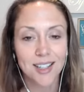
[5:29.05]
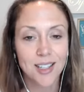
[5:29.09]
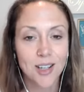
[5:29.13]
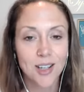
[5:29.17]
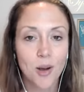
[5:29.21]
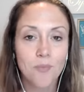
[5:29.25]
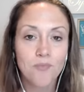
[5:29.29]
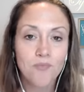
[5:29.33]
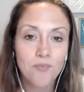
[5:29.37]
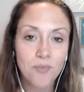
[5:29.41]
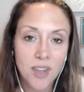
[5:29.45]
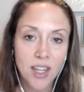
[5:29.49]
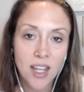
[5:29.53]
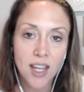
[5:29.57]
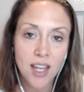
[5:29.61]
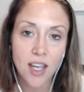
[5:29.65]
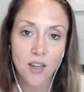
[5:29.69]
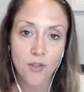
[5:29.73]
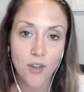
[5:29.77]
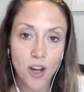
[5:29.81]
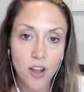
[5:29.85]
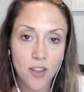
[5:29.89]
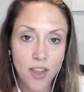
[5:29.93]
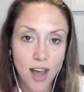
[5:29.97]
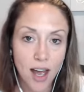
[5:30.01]
And so
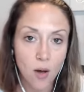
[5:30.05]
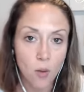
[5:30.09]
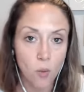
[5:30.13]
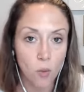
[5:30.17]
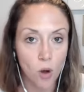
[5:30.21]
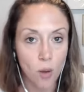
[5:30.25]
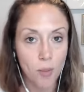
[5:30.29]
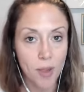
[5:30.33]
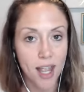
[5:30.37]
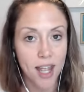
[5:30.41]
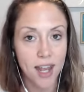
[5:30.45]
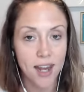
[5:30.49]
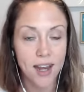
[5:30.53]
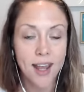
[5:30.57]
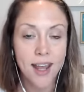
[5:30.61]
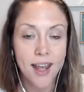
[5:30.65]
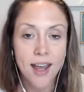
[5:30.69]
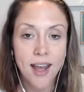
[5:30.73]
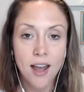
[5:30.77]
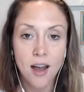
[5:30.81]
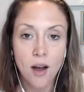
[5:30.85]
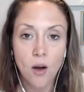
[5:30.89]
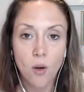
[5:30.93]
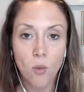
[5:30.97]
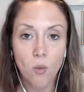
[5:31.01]
if you're that woman,
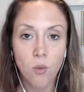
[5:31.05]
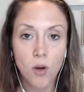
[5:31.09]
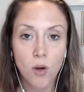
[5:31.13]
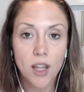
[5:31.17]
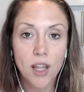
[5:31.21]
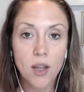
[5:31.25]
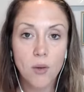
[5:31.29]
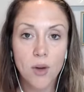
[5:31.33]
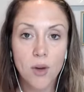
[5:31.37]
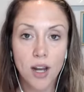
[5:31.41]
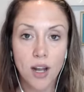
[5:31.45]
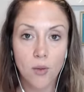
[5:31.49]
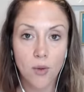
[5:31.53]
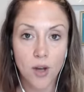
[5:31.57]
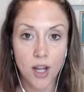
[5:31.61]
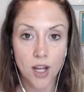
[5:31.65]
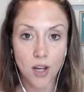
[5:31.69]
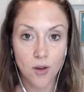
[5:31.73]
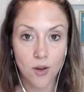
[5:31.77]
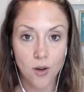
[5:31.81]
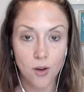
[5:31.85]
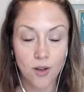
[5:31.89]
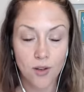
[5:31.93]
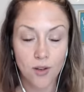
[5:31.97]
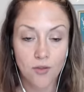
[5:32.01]
really what I
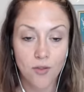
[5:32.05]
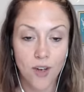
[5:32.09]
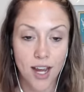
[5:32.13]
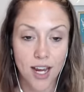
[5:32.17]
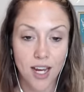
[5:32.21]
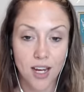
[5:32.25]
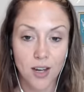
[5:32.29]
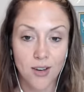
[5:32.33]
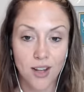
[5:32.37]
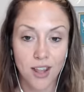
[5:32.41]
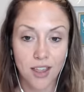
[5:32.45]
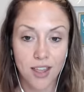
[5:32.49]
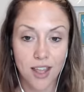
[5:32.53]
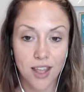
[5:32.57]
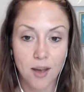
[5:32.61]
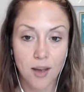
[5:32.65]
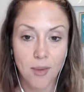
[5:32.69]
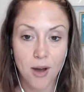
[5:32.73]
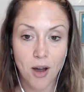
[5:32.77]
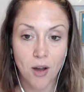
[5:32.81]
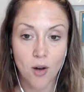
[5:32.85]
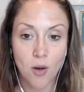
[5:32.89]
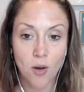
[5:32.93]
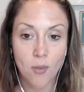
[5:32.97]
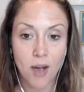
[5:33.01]
want you to invite you to think
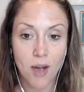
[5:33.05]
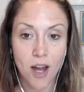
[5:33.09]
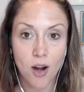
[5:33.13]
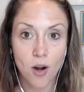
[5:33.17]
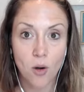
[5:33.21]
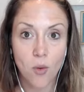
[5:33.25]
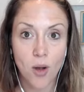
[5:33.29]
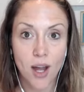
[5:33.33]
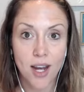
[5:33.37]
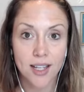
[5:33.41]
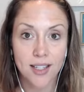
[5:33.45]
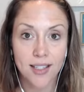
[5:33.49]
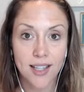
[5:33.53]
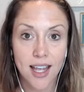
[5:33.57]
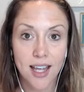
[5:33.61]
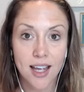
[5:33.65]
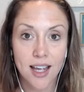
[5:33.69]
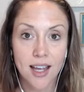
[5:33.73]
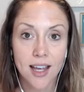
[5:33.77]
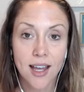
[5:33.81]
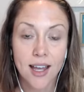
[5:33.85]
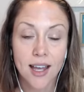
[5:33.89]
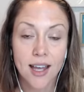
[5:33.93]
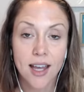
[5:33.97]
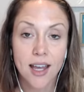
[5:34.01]
about, no matter what, is
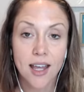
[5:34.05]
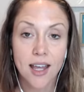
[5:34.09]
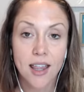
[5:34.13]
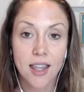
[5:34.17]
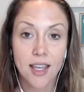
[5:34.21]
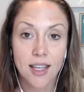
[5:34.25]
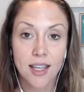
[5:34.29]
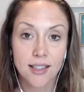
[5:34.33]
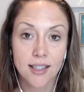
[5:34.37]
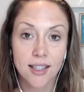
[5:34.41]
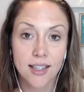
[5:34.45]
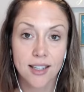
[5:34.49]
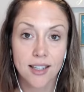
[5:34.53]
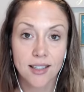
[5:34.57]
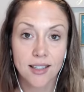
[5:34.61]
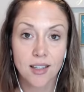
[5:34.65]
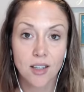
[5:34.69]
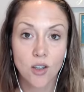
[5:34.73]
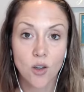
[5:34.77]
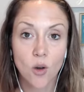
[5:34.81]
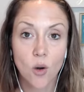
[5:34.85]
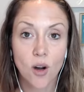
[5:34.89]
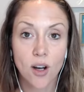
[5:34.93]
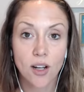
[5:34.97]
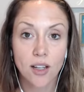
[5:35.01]
like this is
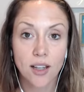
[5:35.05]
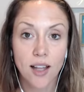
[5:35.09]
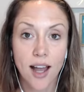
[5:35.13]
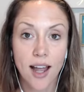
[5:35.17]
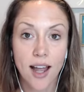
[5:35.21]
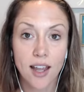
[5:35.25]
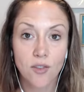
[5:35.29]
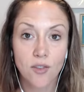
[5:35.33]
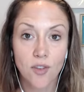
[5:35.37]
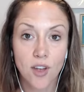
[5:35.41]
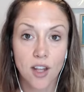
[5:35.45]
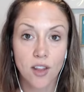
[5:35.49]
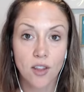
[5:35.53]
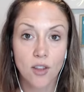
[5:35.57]
your life.